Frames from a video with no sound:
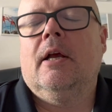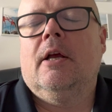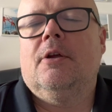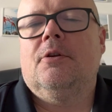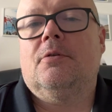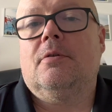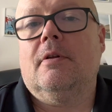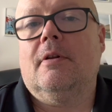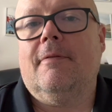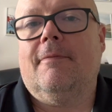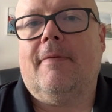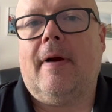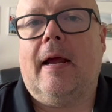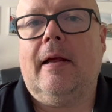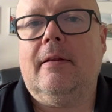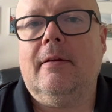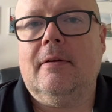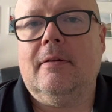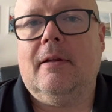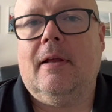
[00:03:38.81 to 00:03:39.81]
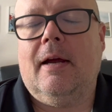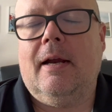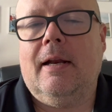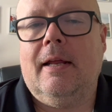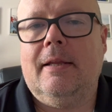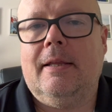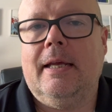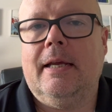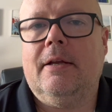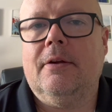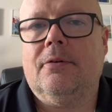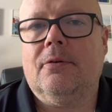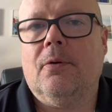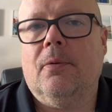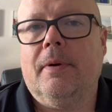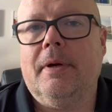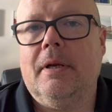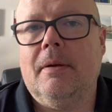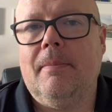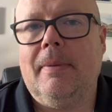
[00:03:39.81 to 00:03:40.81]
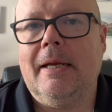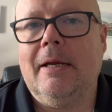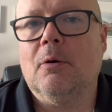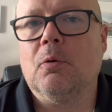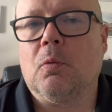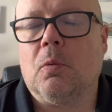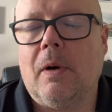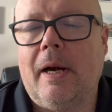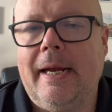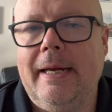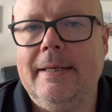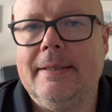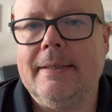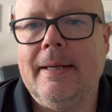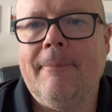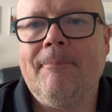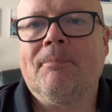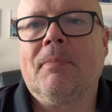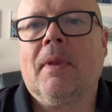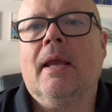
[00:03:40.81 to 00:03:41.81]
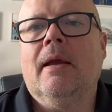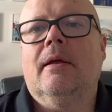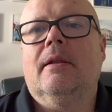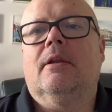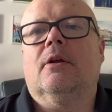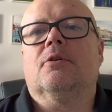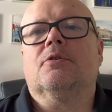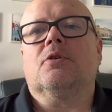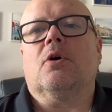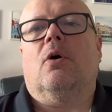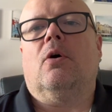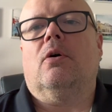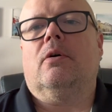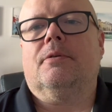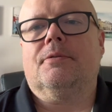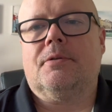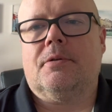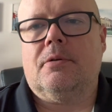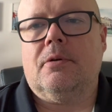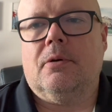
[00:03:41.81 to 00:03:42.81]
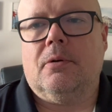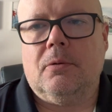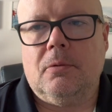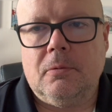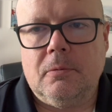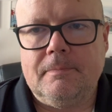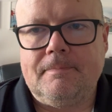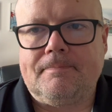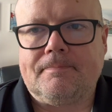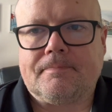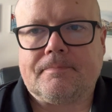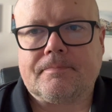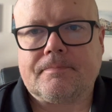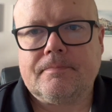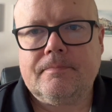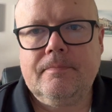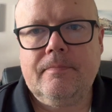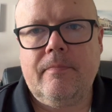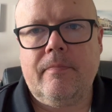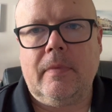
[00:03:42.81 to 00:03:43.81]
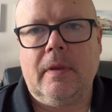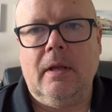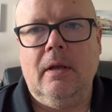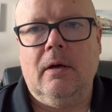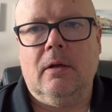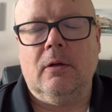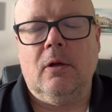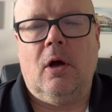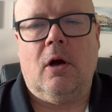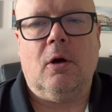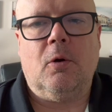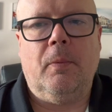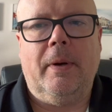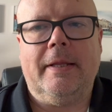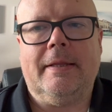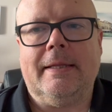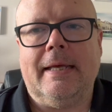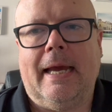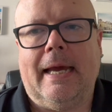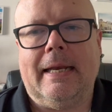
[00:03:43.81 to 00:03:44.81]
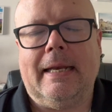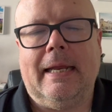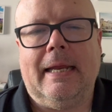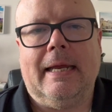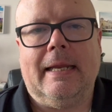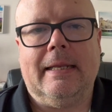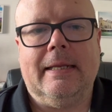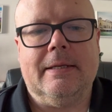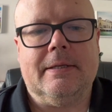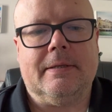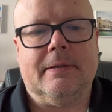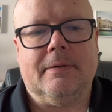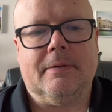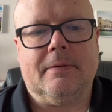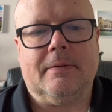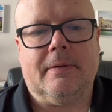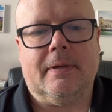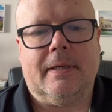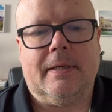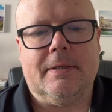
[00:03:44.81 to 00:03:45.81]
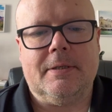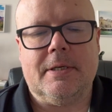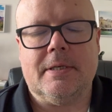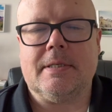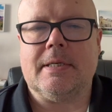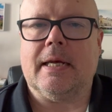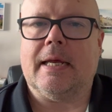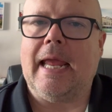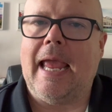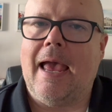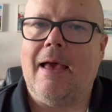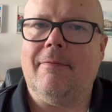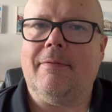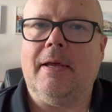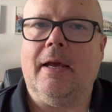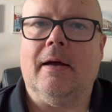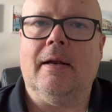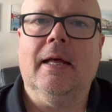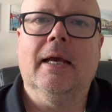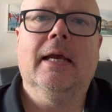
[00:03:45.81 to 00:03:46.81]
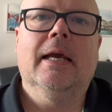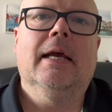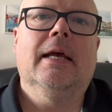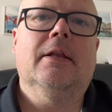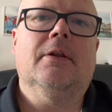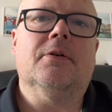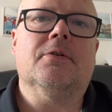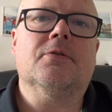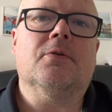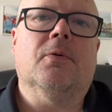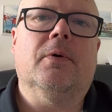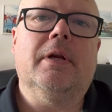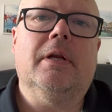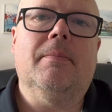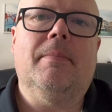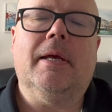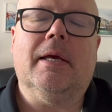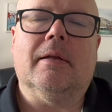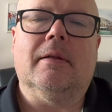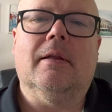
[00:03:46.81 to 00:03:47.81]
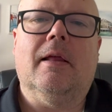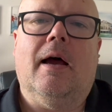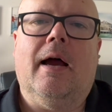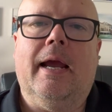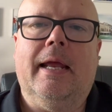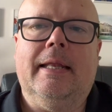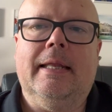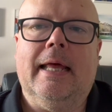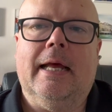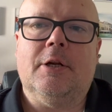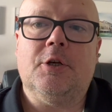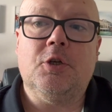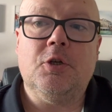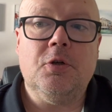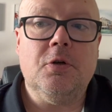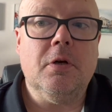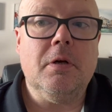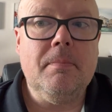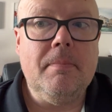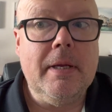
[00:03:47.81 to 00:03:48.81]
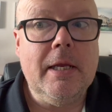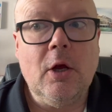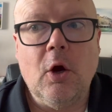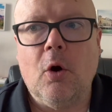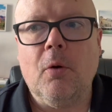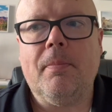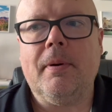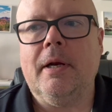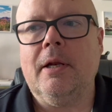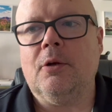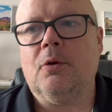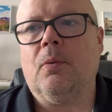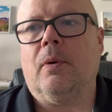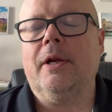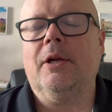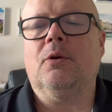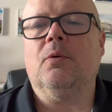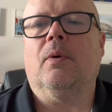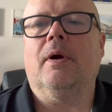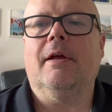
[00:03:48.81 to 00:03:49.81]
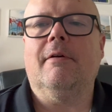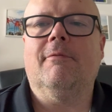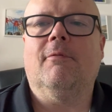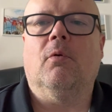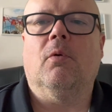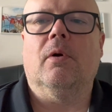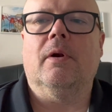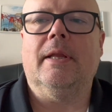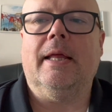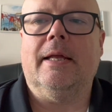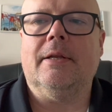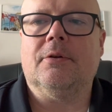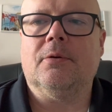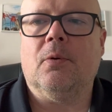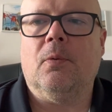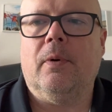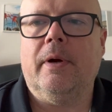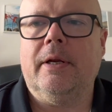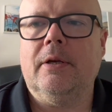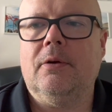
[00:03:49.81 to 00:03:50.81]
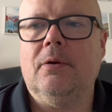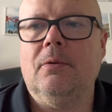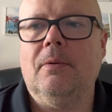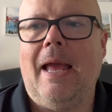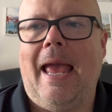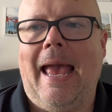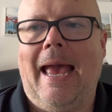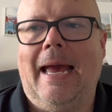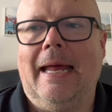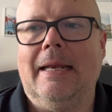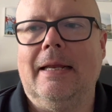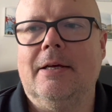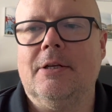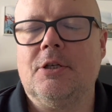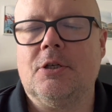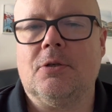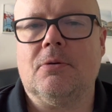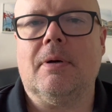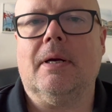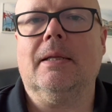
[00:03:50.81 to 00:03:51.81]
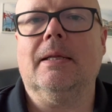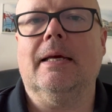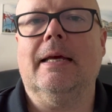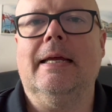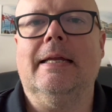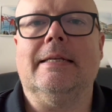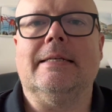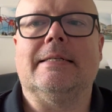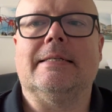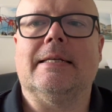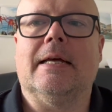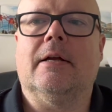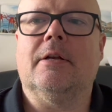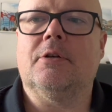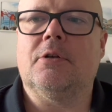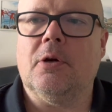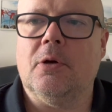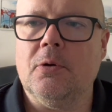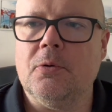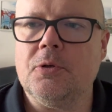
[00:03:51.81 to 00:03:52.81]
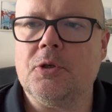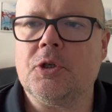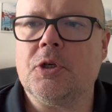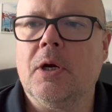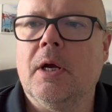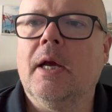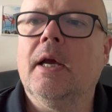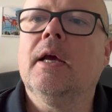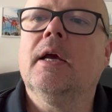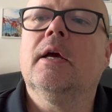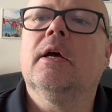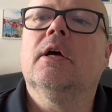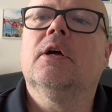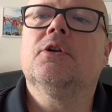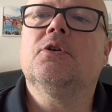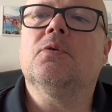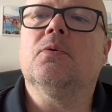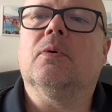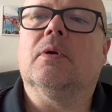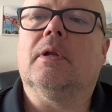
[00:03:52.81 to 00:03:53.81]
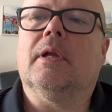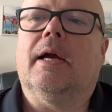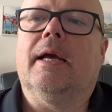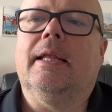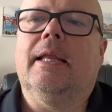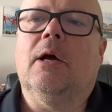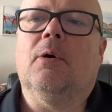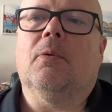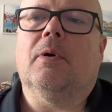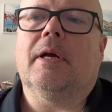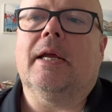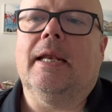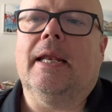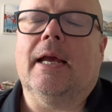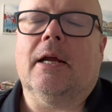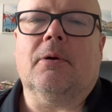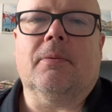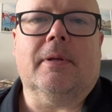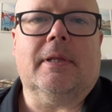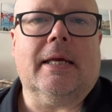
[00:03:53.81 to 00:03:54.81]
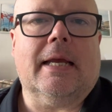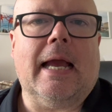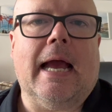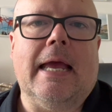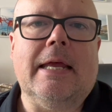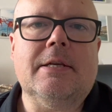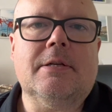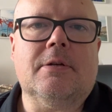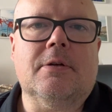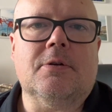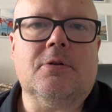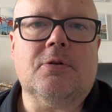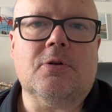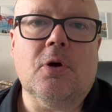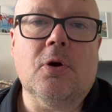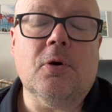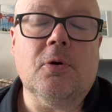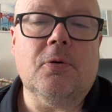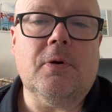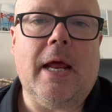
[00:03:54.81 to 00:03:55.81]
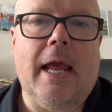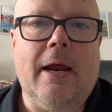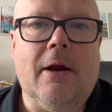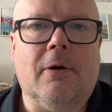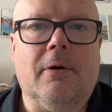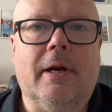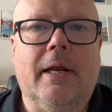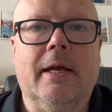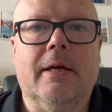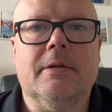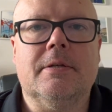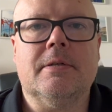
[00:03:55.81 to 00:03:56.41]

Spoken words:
So the Violet Line, I think, is going to be great. There's also, along with that, and this is just a caveat, there's going to be a line that should be open in 2024 that's going to add Estrela and Santos to a line that will connect with the Cais de Sode area.